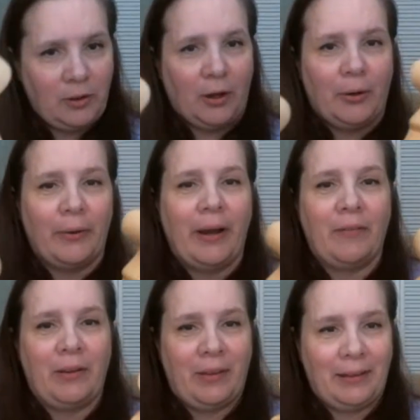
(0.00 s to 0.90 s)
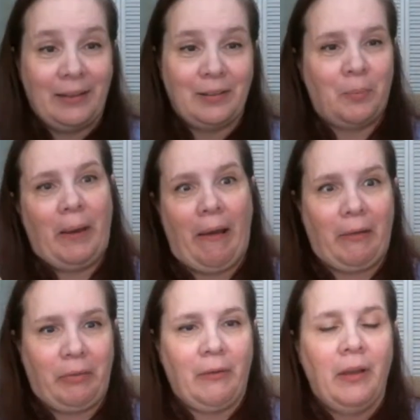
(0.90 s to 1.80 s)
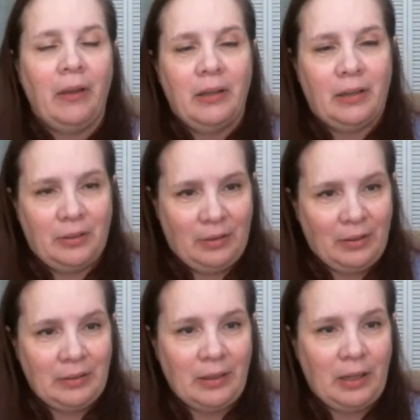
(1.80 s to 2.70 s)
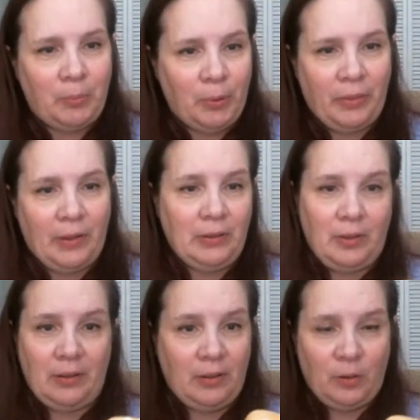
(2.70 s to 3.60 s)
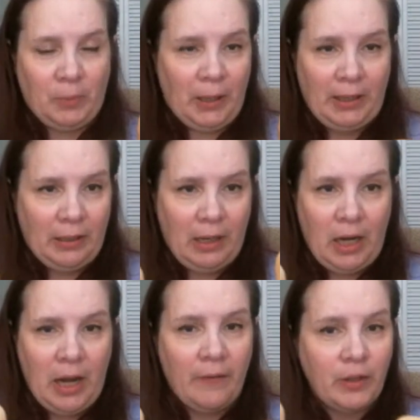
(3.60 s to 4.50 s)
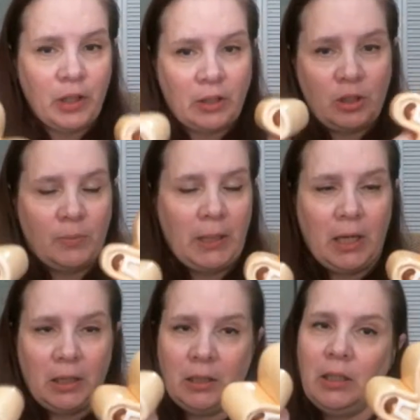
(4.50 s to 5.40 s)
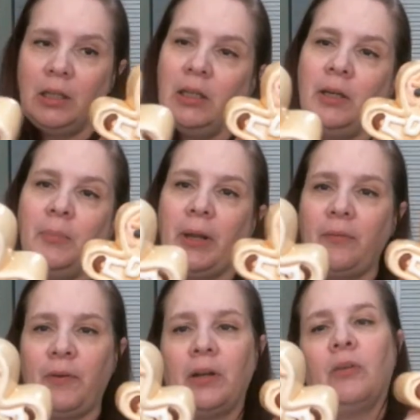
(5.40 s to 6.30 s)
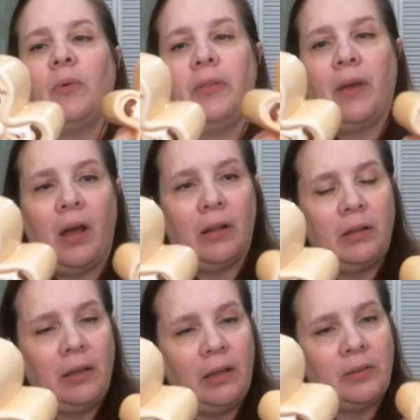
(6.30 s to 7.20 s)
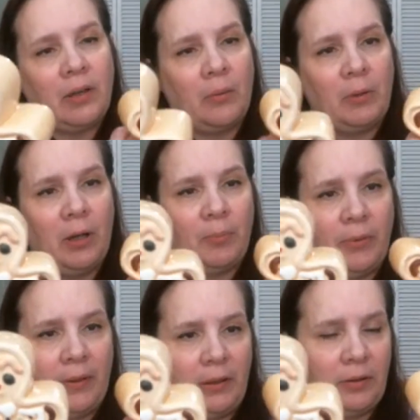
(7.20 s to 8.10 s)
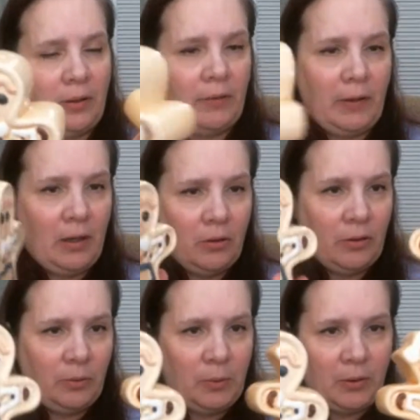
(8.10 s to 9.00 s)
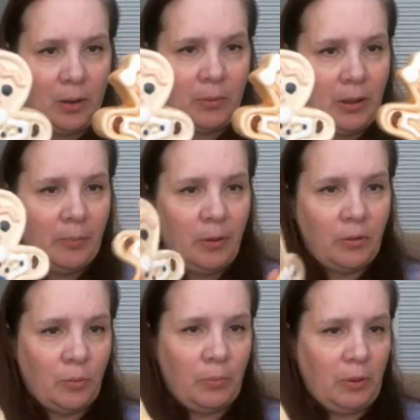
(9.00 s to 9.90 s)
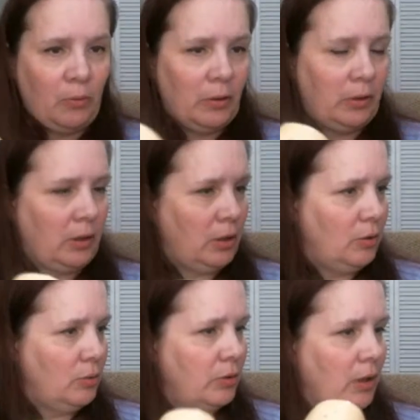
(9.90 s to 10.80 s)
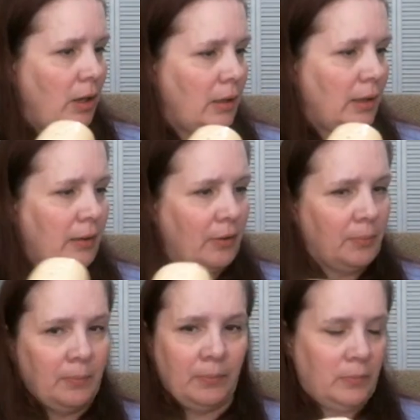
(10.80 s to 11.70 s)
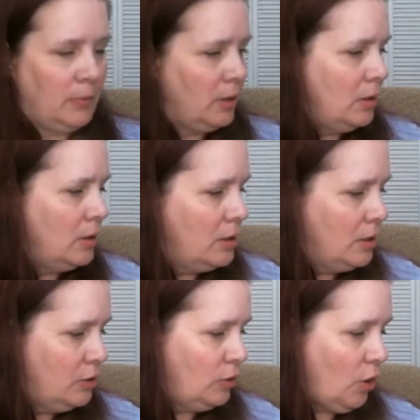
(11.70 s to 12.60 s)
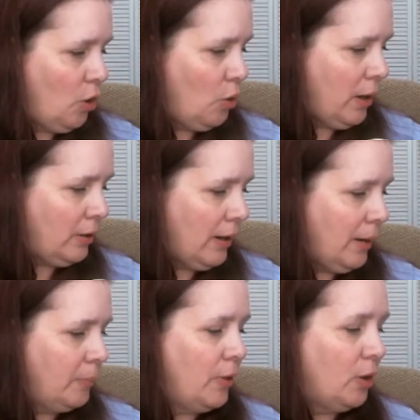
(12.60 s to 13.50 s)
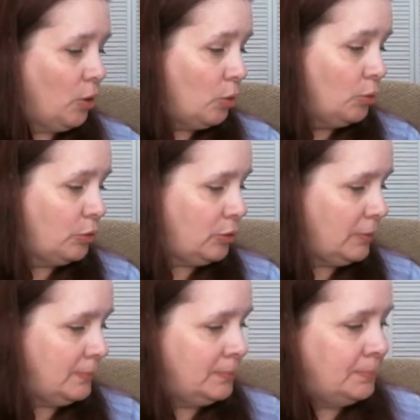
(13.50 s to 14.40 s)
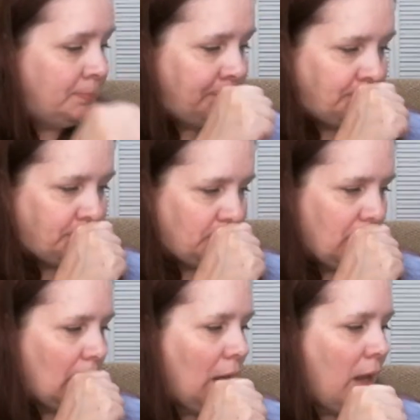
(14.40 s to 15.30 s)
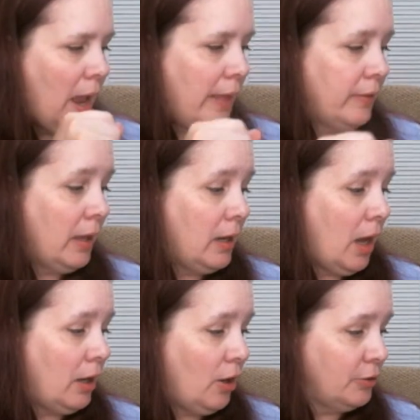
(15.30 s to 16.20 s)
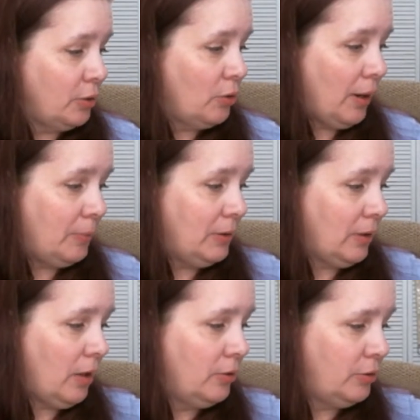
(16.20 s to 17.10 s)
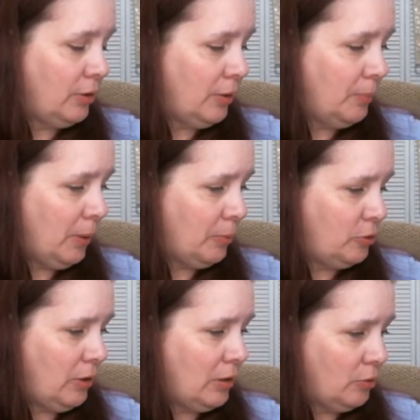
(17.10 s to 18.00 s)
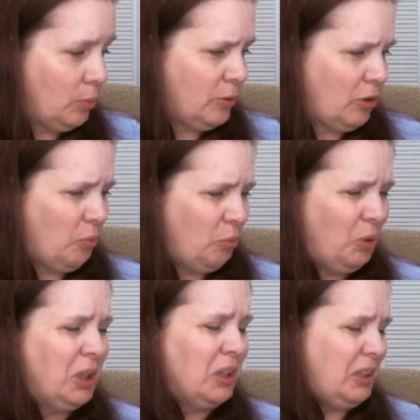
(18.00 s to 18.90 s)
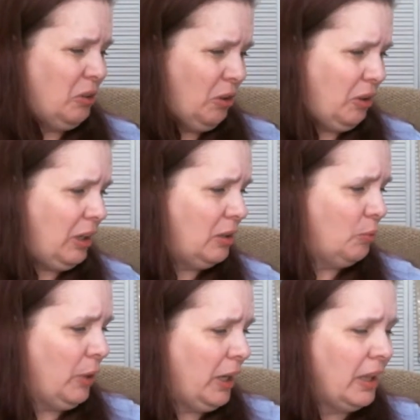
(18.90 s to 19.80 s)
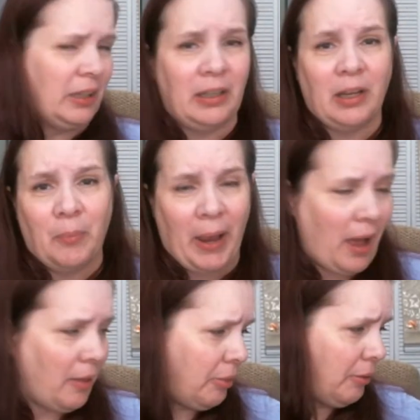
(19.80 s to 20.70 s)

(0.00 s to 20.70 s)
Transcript: so everything needs a bath because this lady put things on display and then never touched them again. But I figured with the holidays coming up, with Thanksgiving and Christmas coming up, those would be really cute. I like them. So I grabbed those. and then I also grabbed these other salt and pepper shakers, which are really dirty, really need a bath.